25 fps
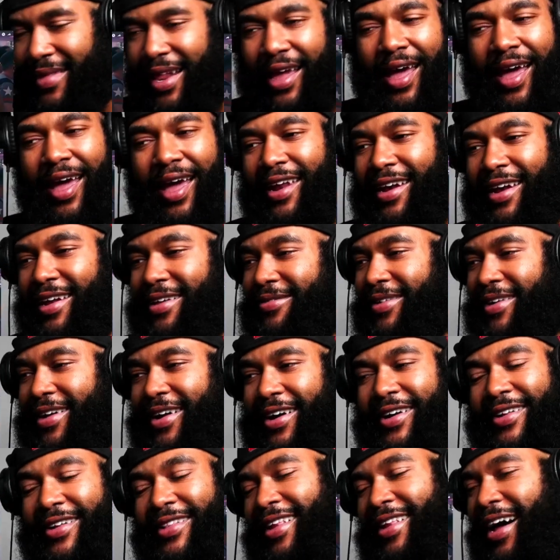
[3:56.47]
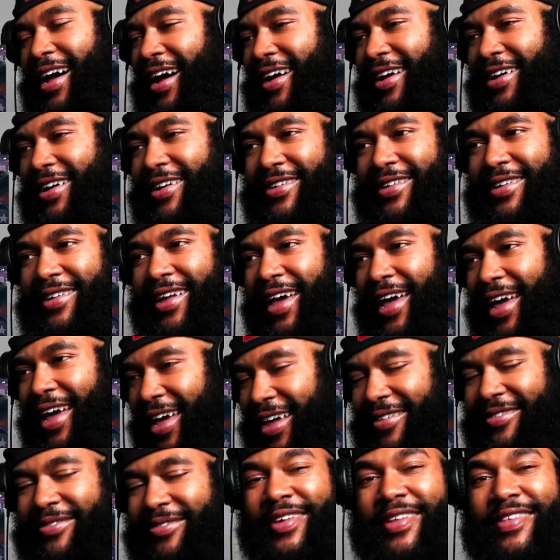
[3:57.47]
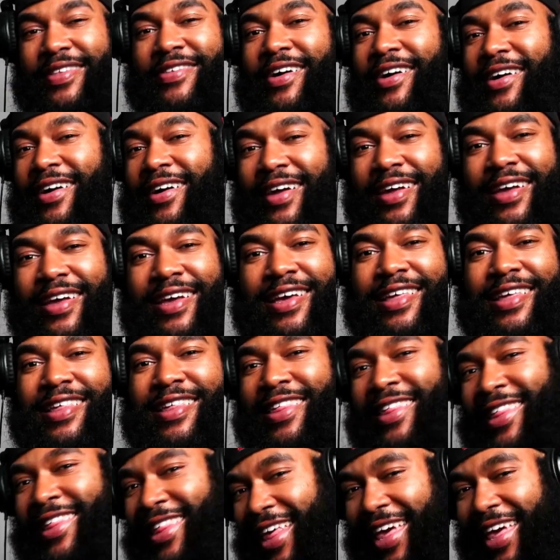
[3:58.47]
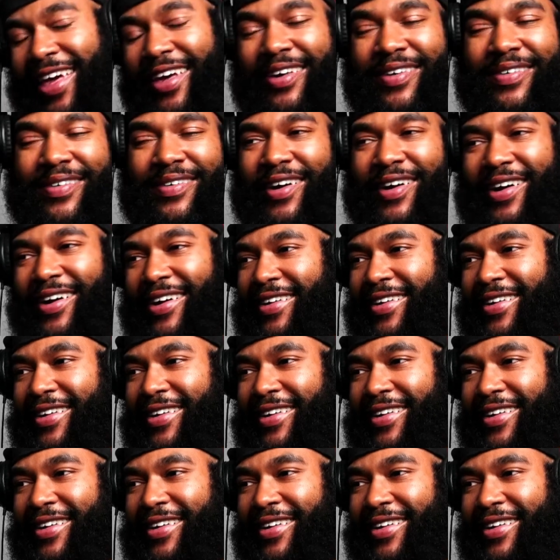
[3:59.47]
I ain't even gonna lie to Dave He talking his shit, bro.